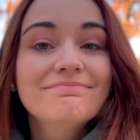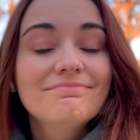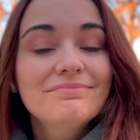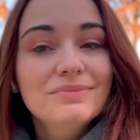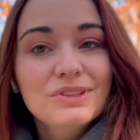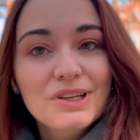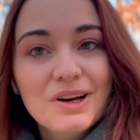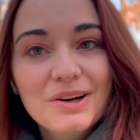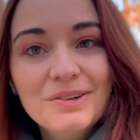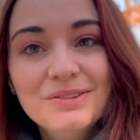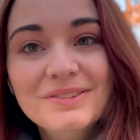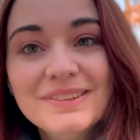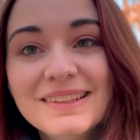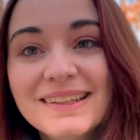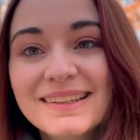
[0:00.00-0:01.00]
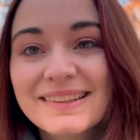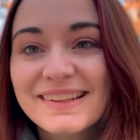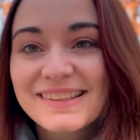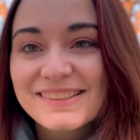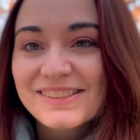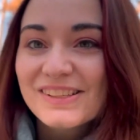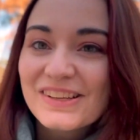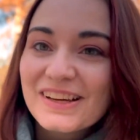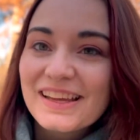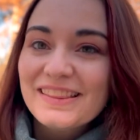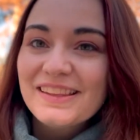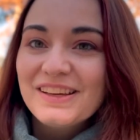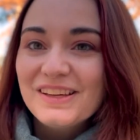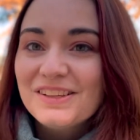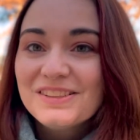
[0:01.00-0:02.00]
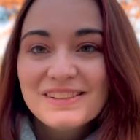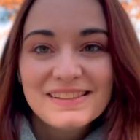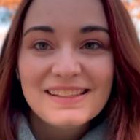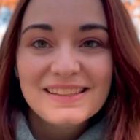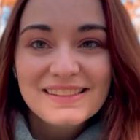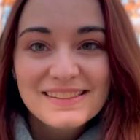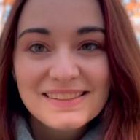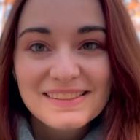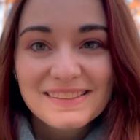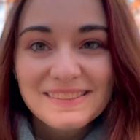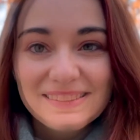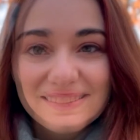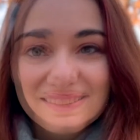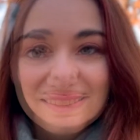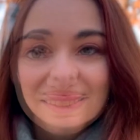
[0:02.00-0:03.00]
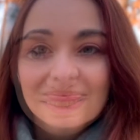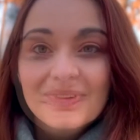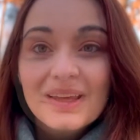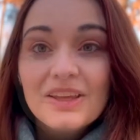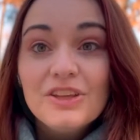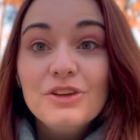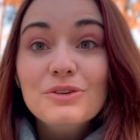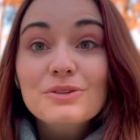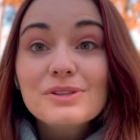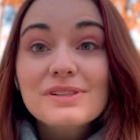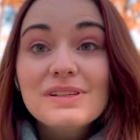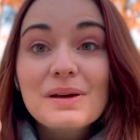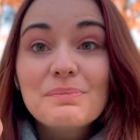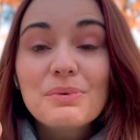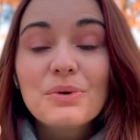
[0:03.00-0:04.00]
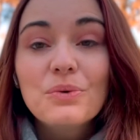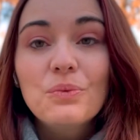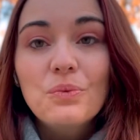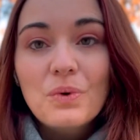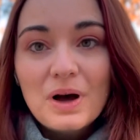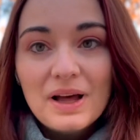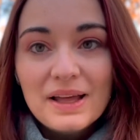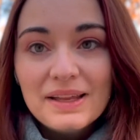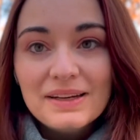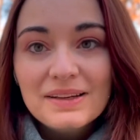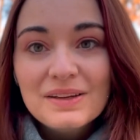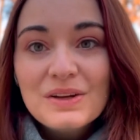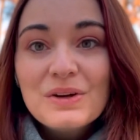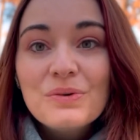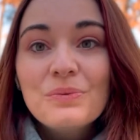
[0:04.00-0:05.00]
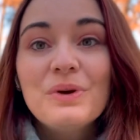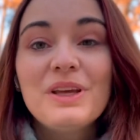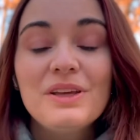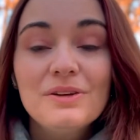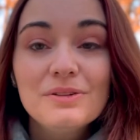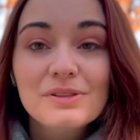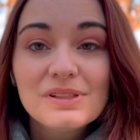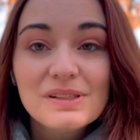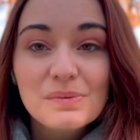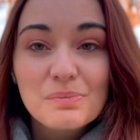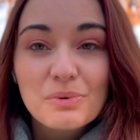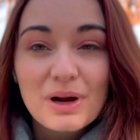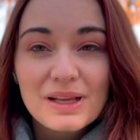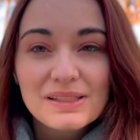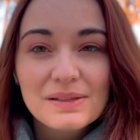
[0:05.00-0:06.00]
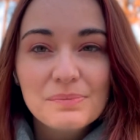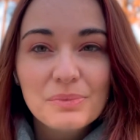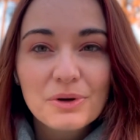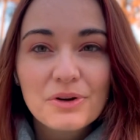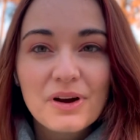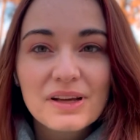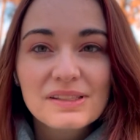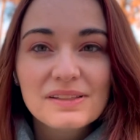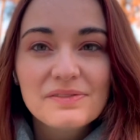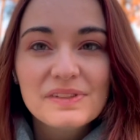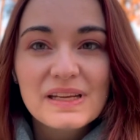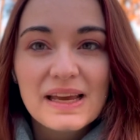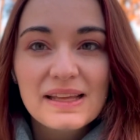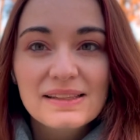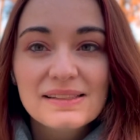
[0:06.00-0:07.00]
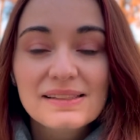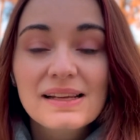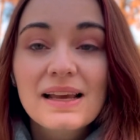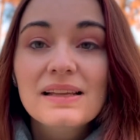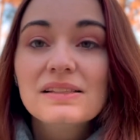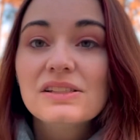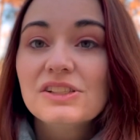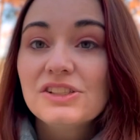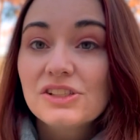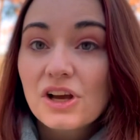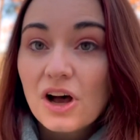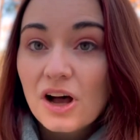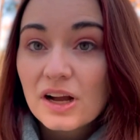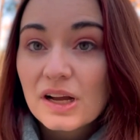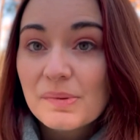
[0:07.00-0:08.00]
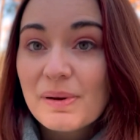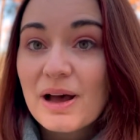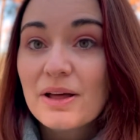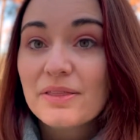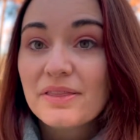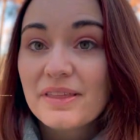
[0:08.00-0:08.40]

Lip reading: So let's look at the uses. Use number 1. We use the present progressive tense to talk about